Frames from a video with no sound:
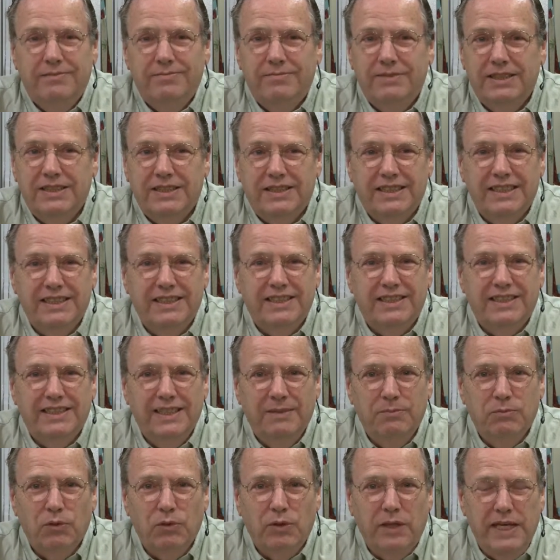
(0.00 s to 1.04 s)
Just didn't
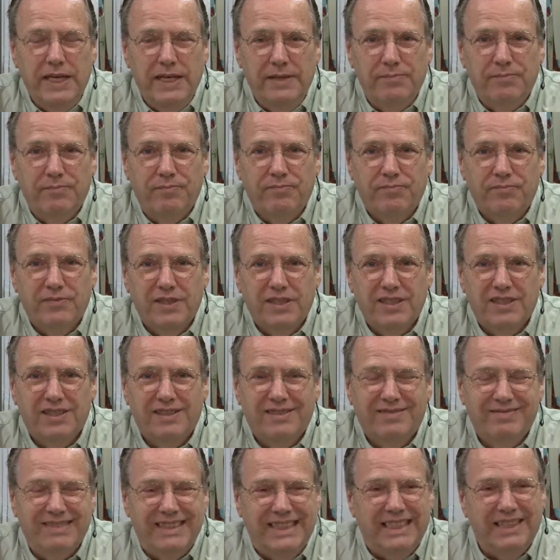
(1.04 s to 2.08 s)
seem right.
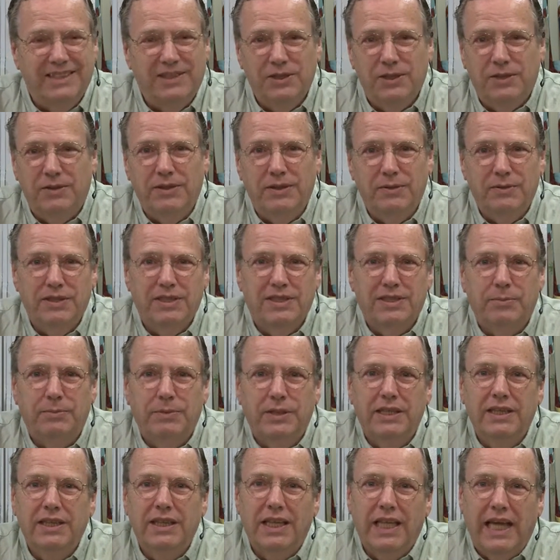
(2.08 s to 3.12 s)
I don't know, there was
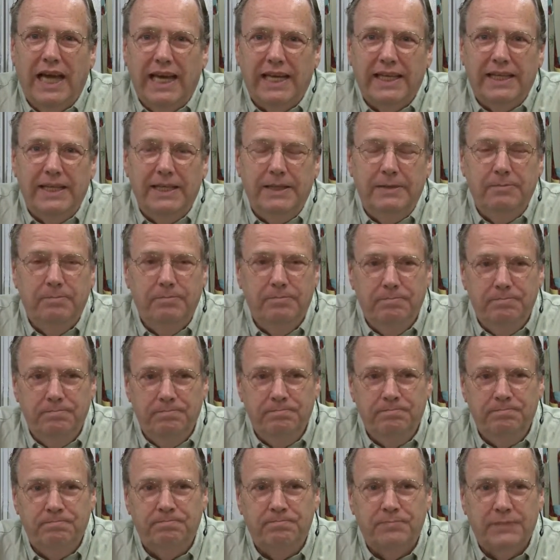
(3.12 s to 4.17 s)
something lacking.
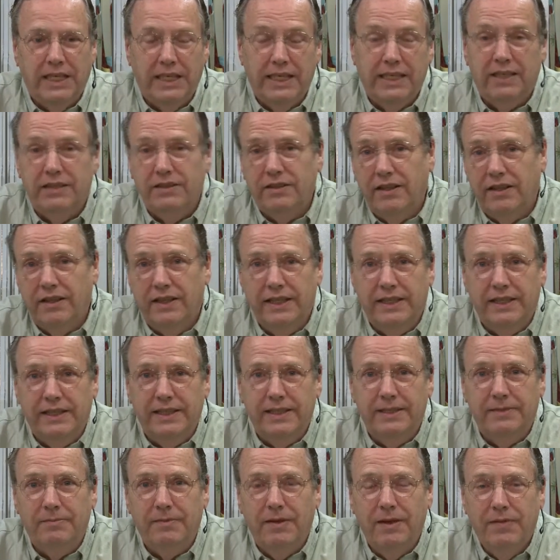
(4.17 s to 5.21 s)
And I got to
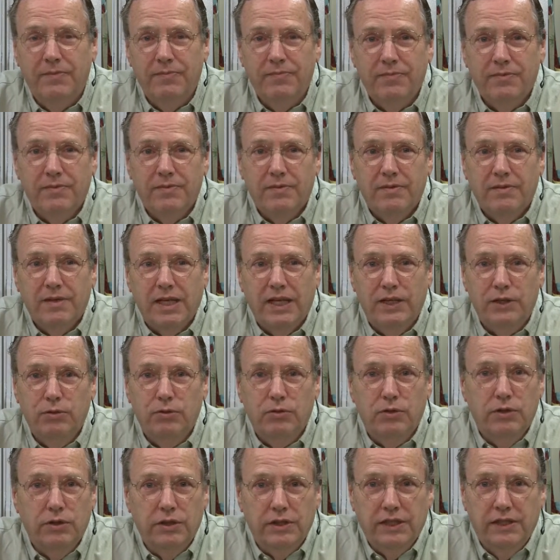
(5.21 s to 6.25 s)
thinking, I do
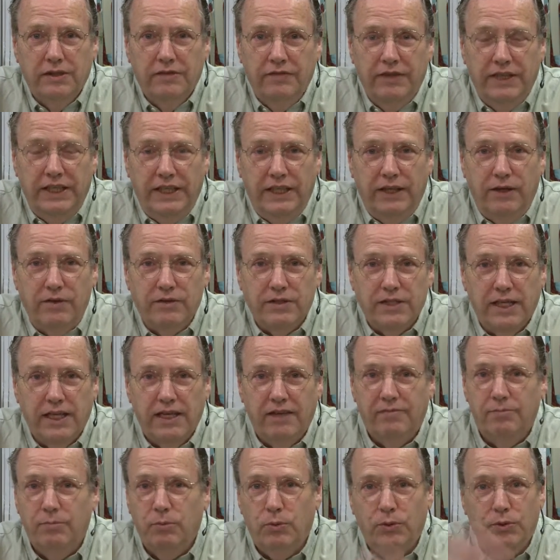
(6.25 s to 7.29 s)
cooking videos. I
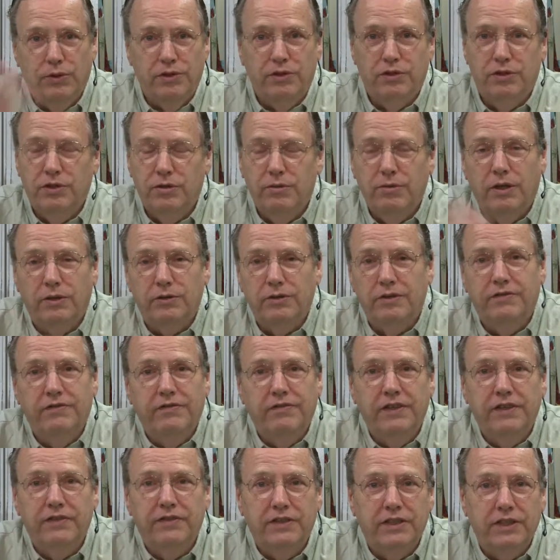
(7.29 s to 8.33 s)
have more than
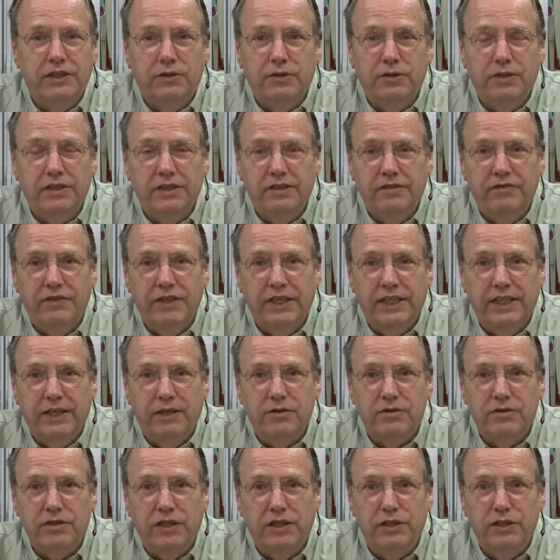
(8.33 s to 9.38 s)
250 cooking
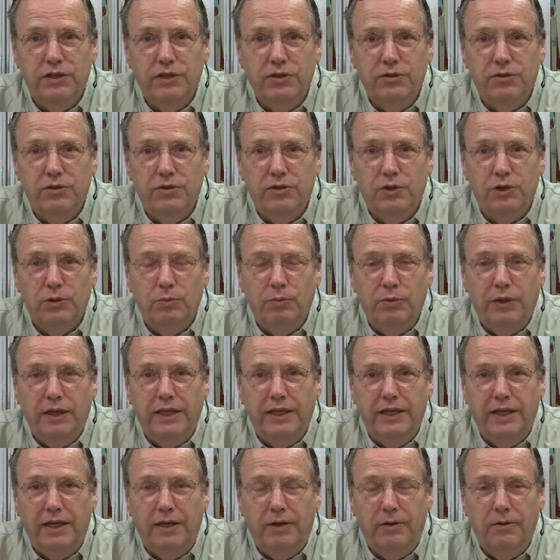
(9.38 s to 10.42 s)
videos on YouTube right
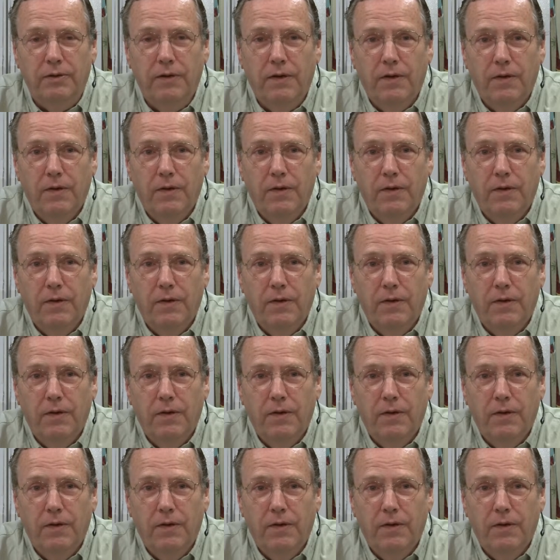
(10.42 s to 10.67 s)
now.